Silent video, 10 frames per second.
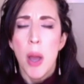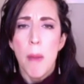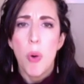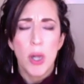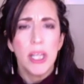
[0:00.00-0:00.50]

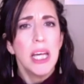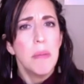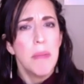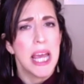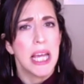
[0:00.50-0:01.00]
Porn can
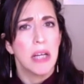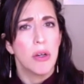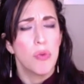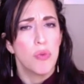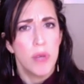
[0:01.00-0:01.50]
make
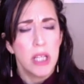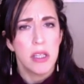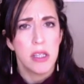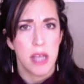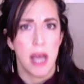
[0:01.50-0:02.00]
real
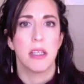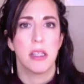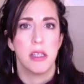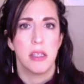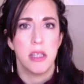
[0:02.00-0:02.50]
sex
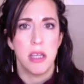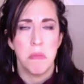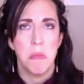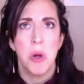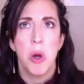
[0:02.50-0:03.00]

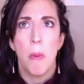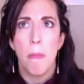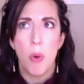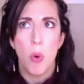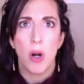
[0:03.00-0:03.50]
seem
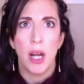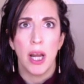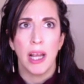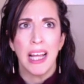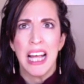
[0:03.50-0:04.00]

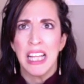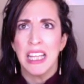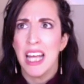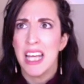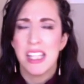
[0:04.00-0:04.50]
boring,
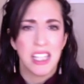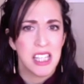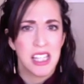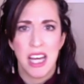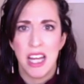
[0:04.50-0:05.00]
less
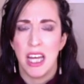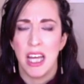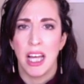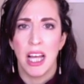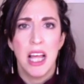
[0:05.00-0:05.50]

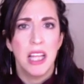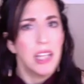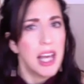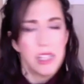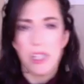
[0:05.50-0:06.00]
exciting,
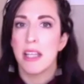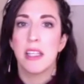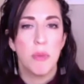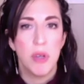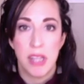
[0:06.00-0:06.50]
less like
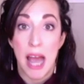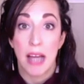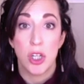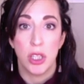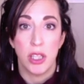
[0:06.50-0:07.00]
someone's
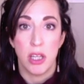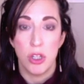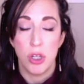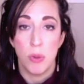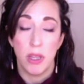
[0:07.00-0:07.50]
actually
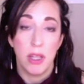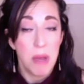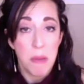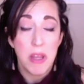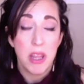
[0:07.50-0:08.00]
into it than
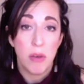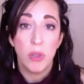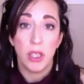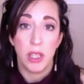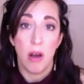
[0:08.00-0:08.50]
maybe they really